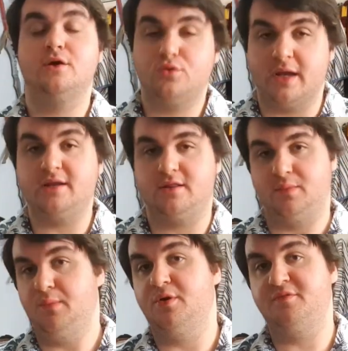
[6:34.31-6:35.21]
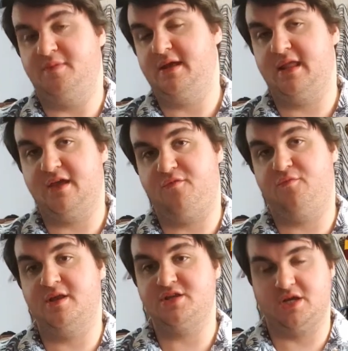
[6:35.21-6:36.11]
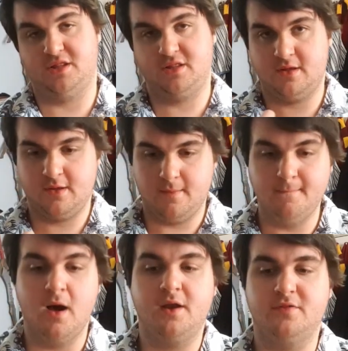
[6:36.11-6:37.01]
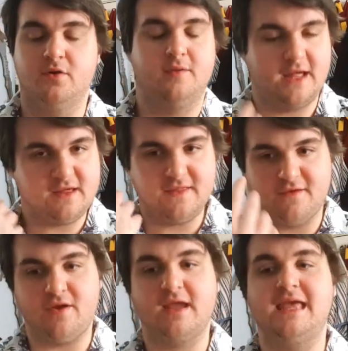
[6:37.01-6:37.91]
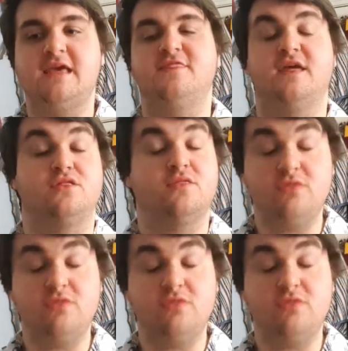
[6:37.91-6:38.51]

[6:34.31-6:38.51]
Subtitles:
greater than we would have been if we just murdered them all. That's, I think, a very key thing.